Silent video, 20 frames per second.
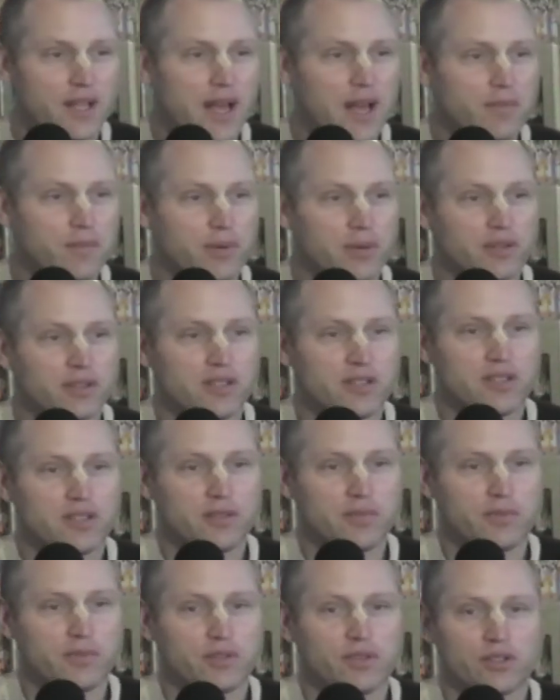at book
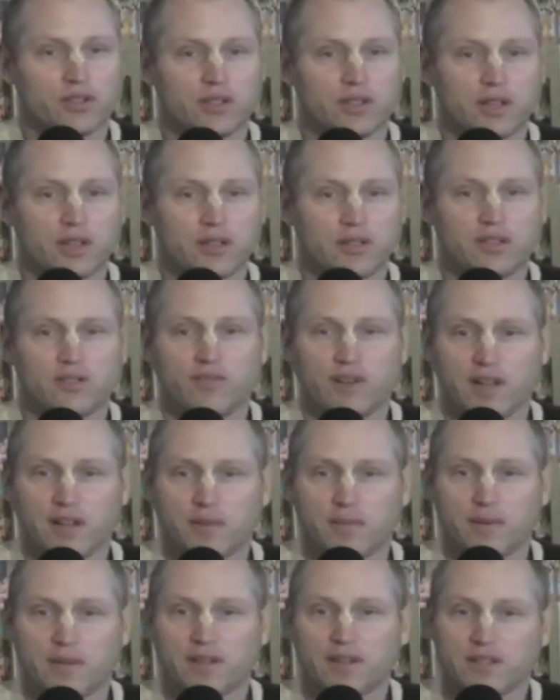distribution and
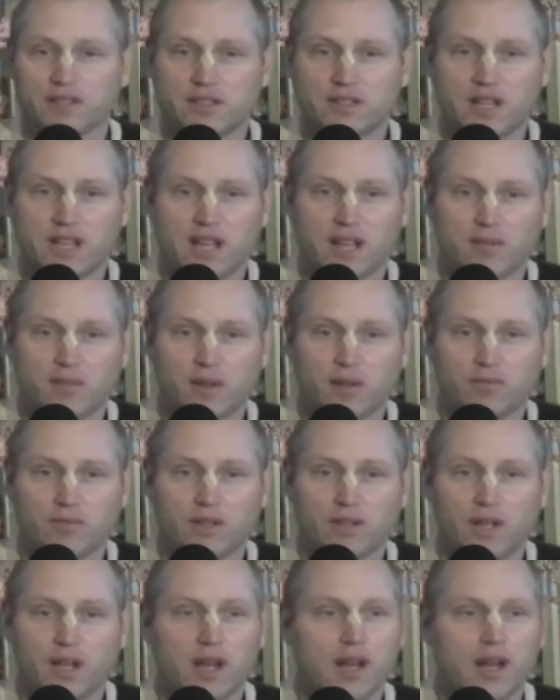developing this team, then